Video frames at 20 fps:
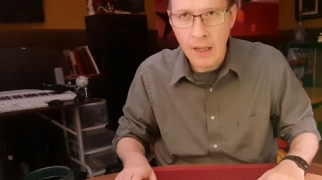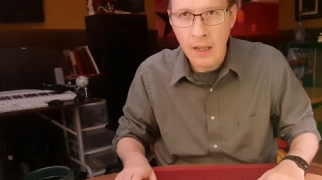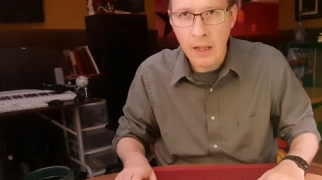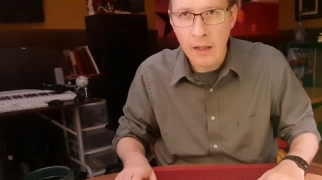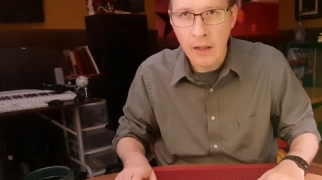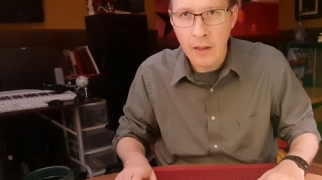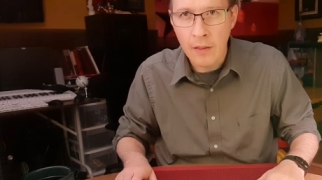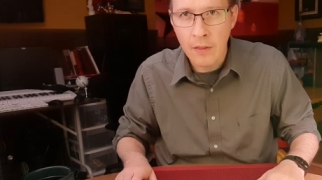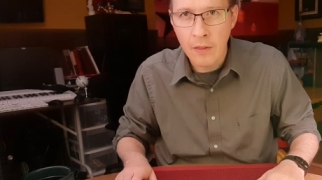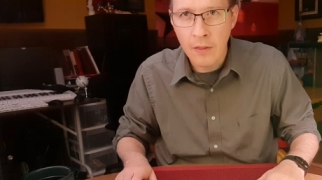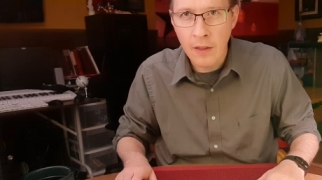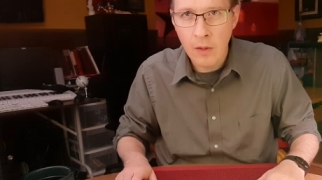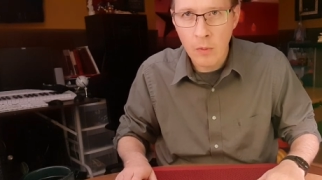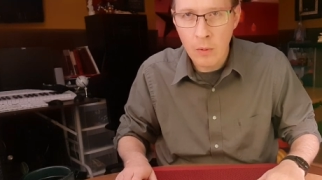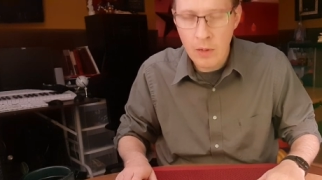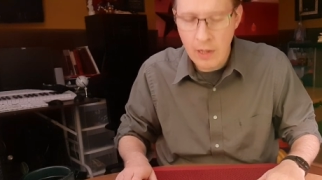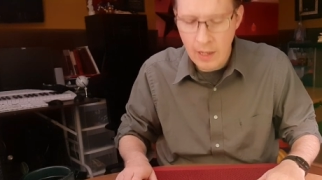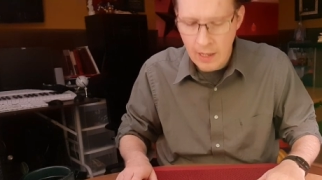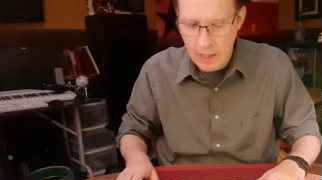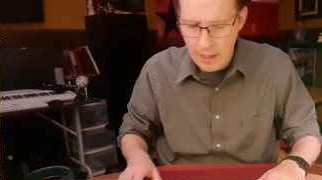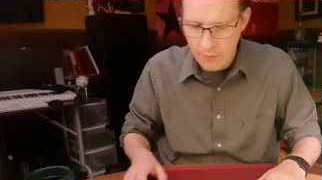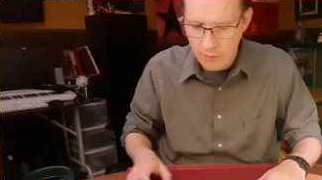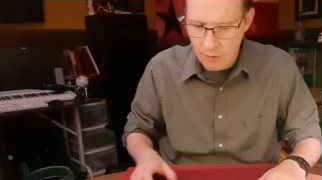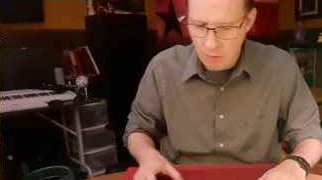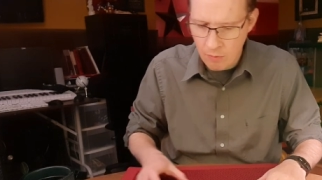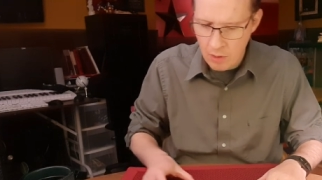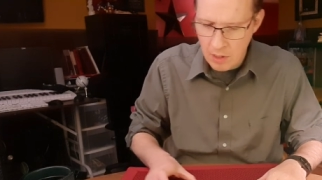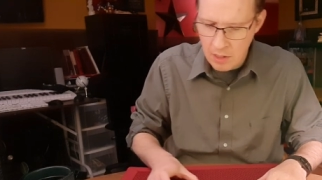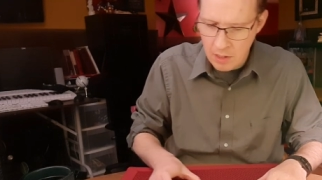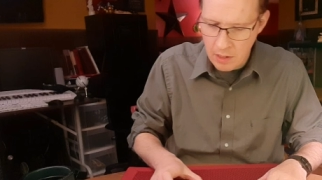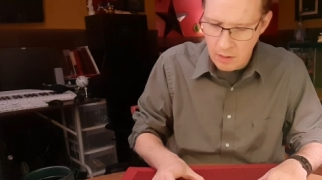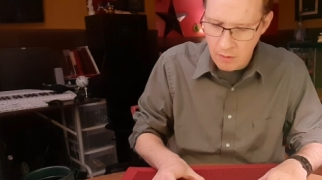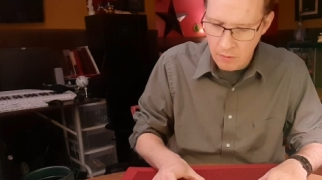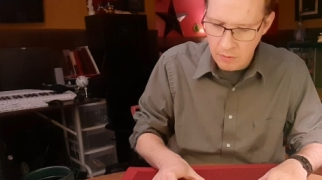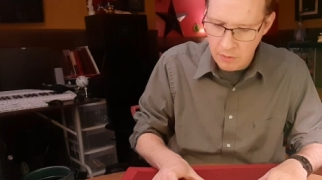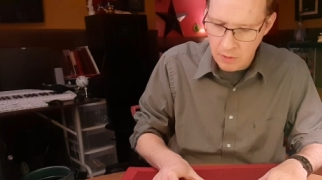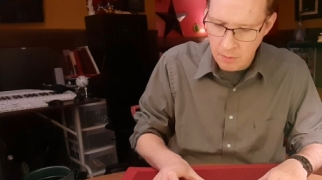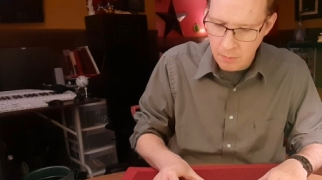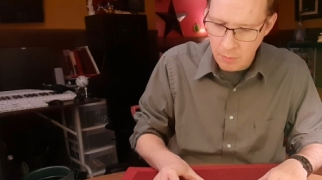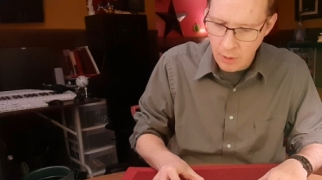And I think we have it right here
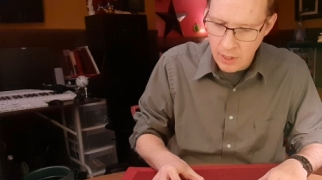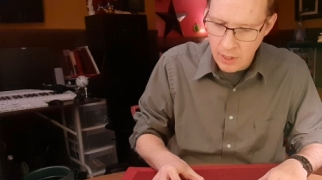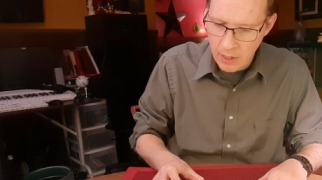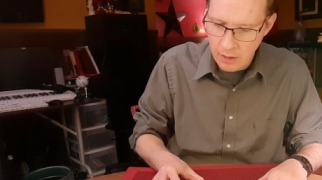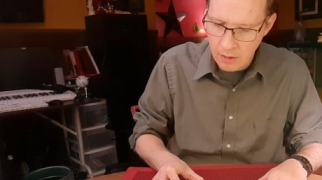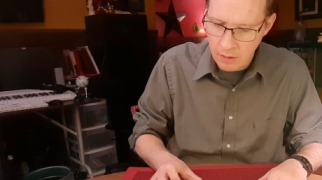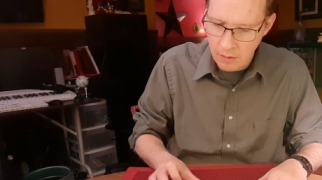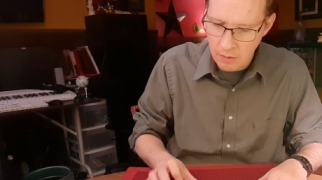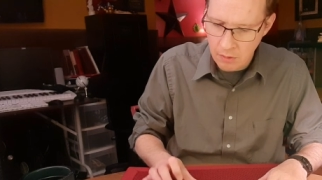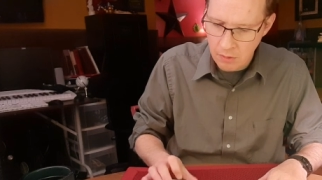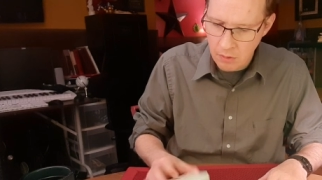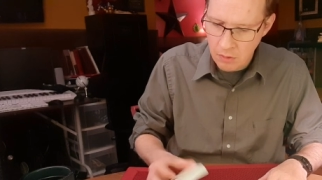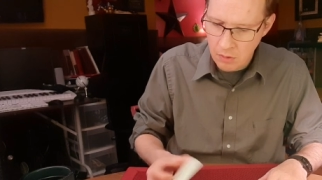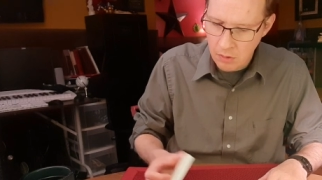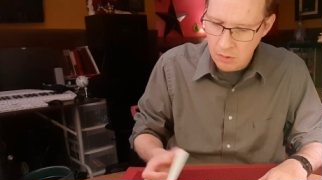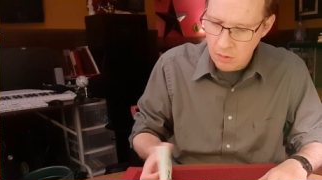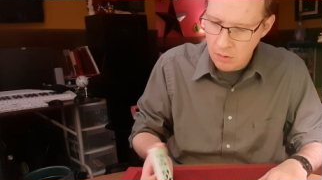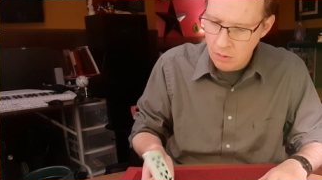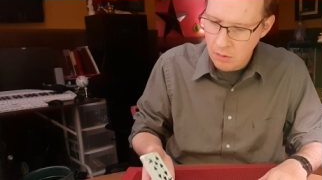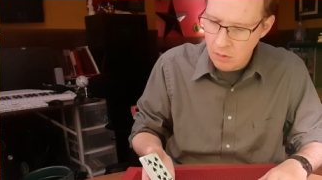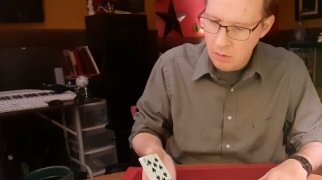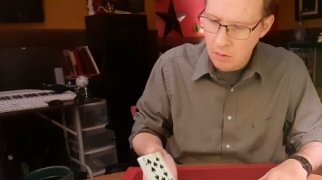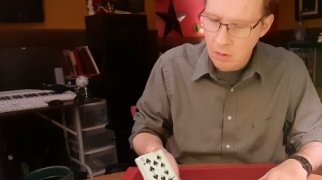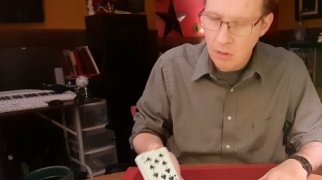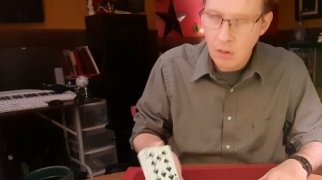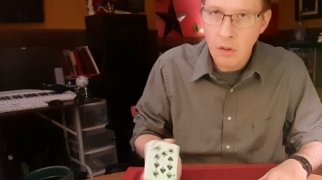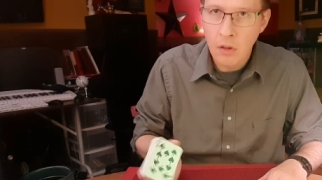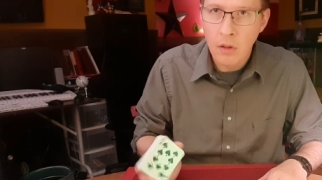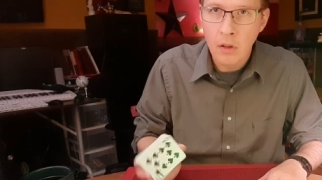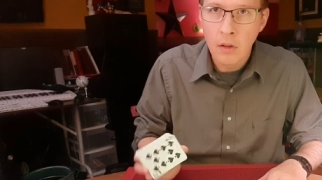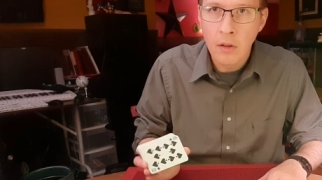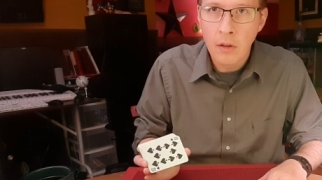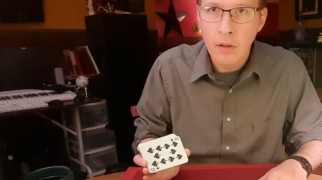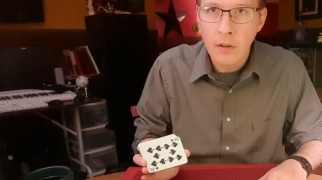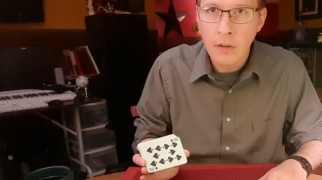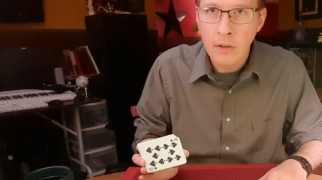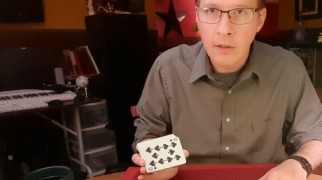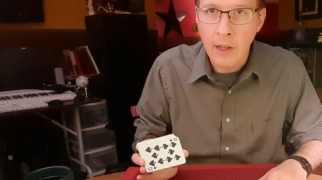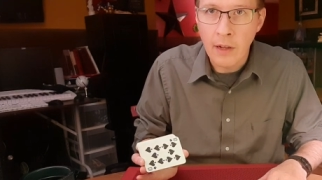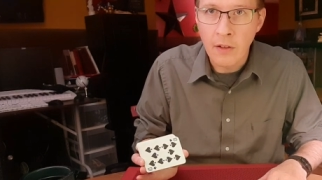at the break.
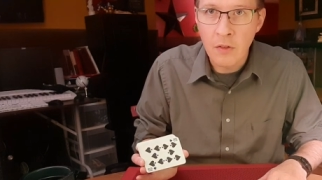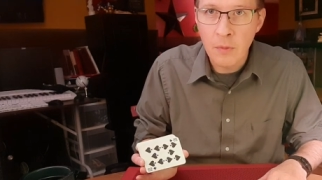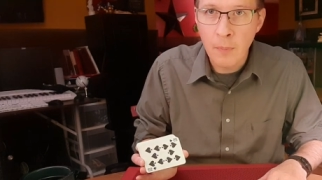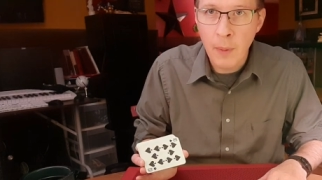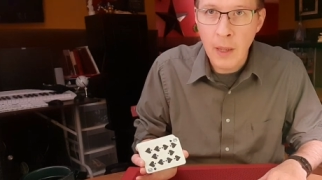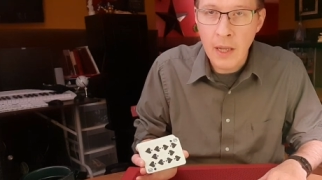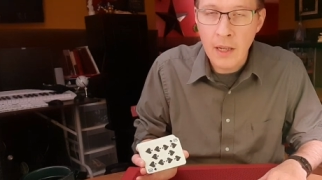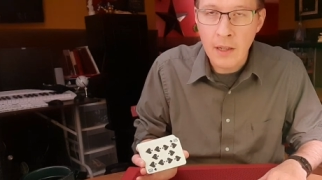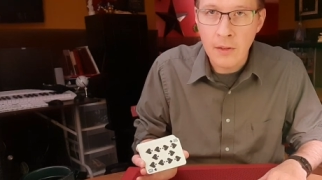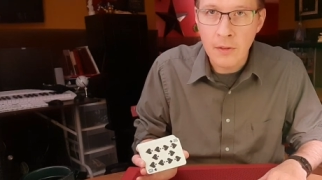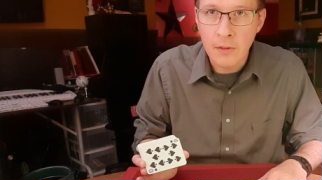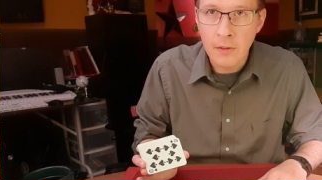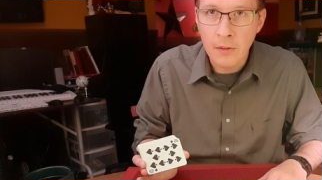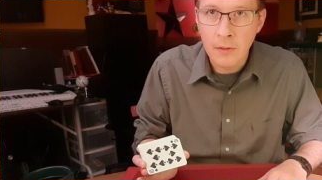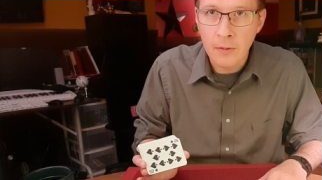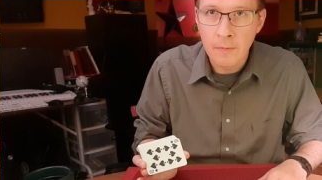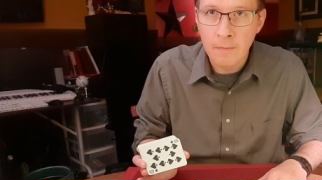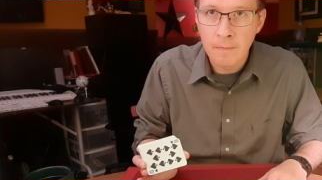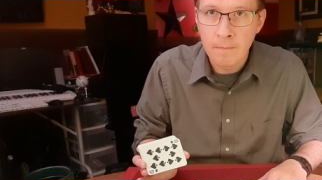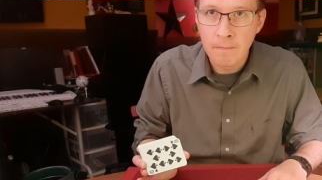Ten of spades.